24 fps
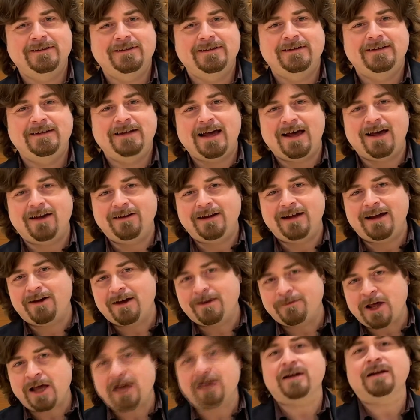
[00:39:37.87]
Now, I'm
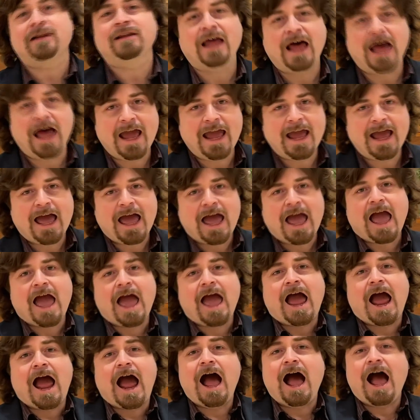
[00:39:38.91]
not going to lie.
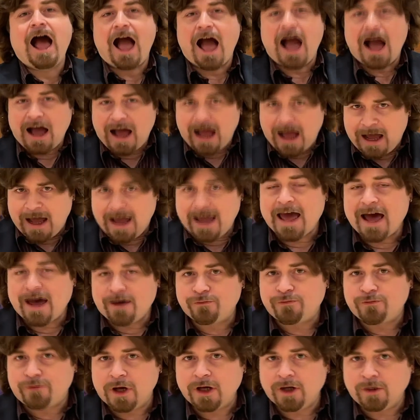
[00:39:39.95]
I have
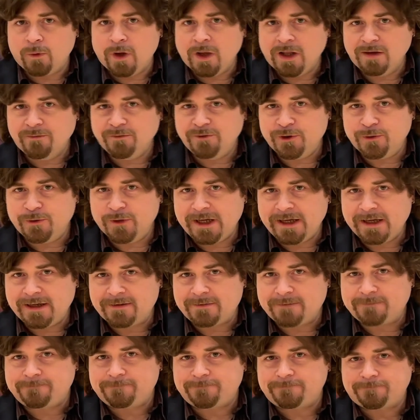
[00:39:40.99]
fun while I'm doing it.
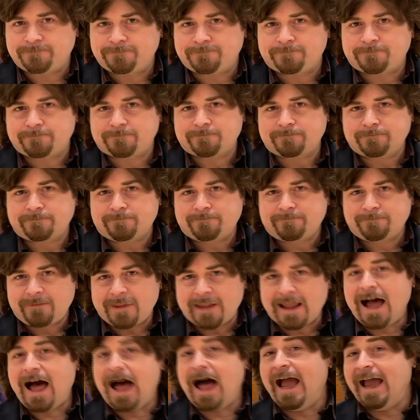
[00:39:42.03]

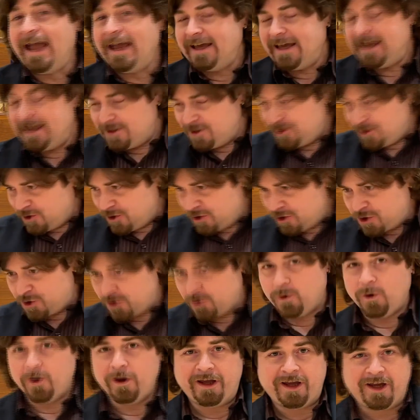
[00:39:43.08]
I
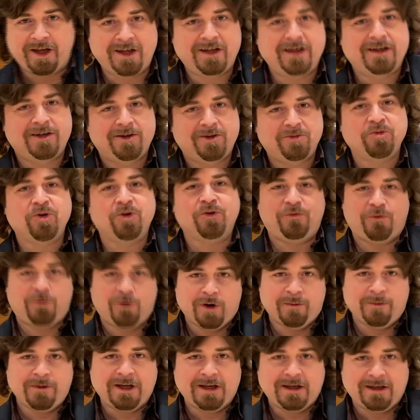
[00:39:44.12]
enjoy
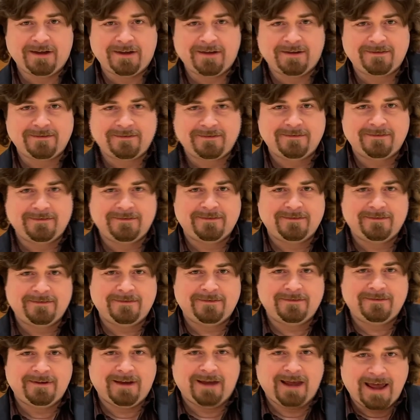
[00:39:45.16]
performing.
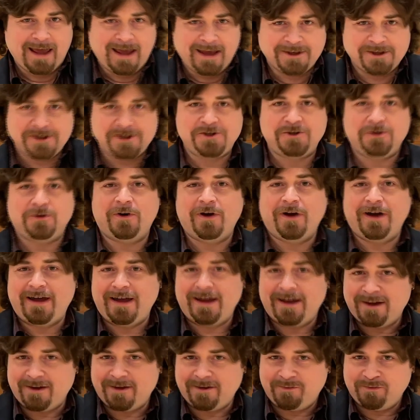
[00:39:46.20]
I enjoy
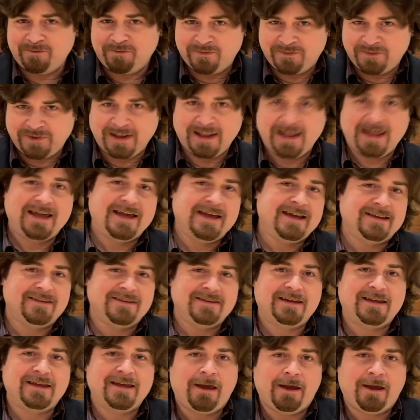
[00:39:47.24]
playing the
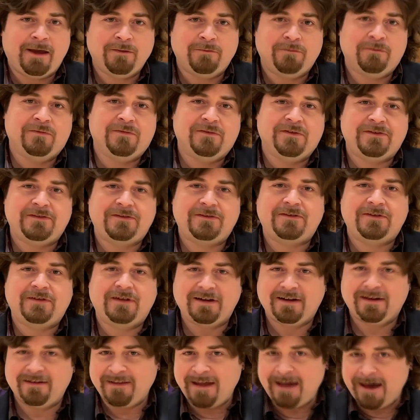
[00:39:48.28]
games and
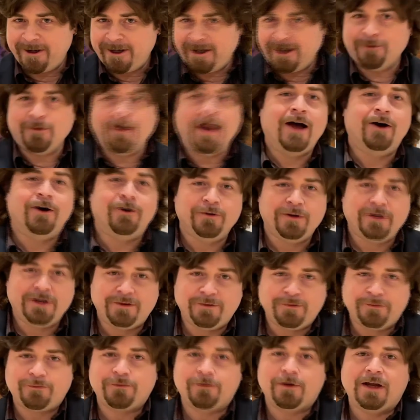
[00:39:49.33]
clowning around in
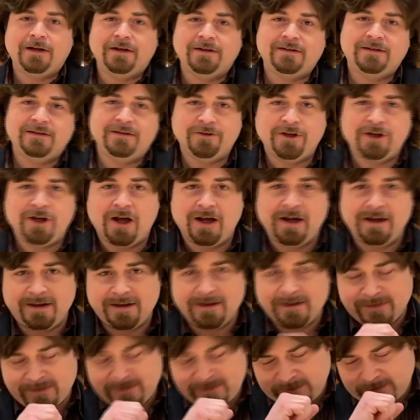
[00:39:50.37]
front of an
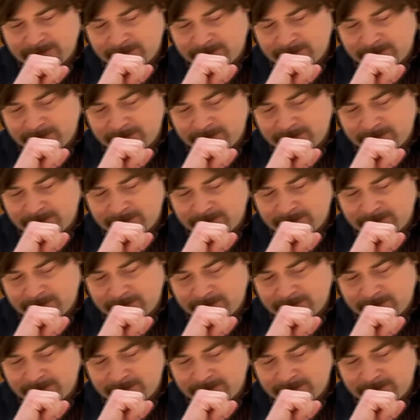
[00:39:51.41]
audience.